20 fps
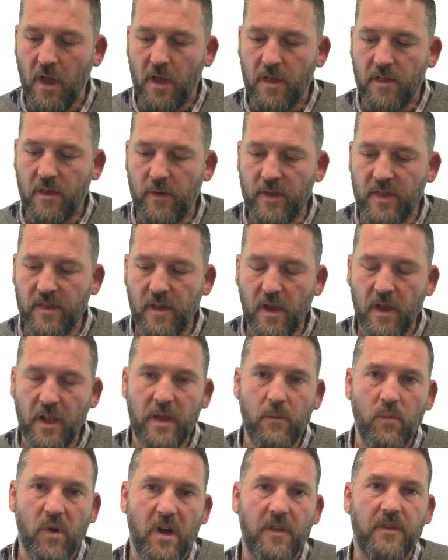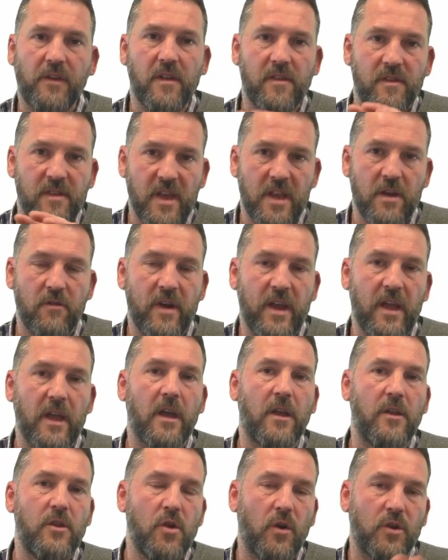So it's certainly worth considering,
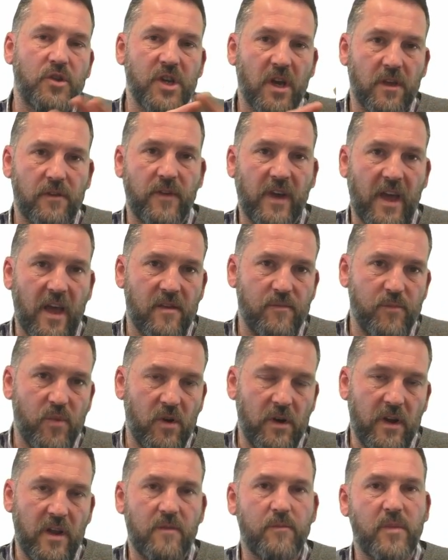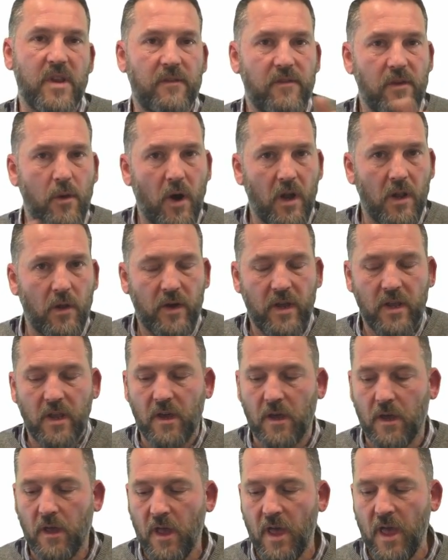not just for gas boilers, but if you are looking
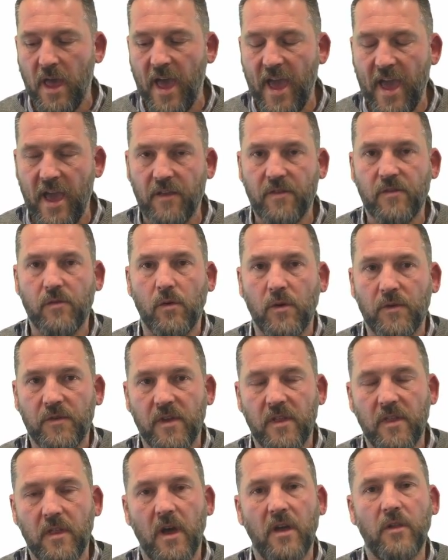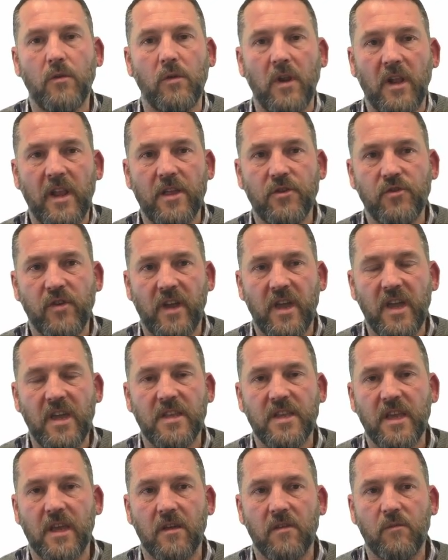at air source and all electric
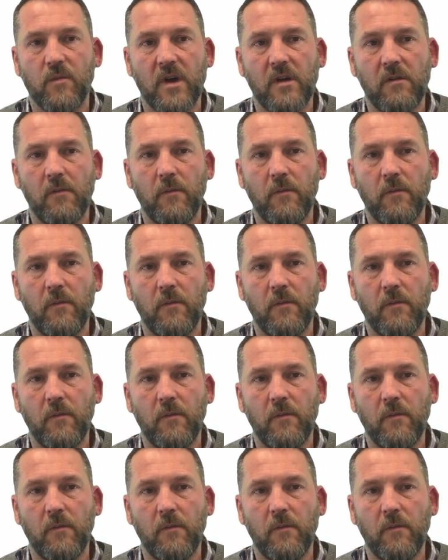heating as well.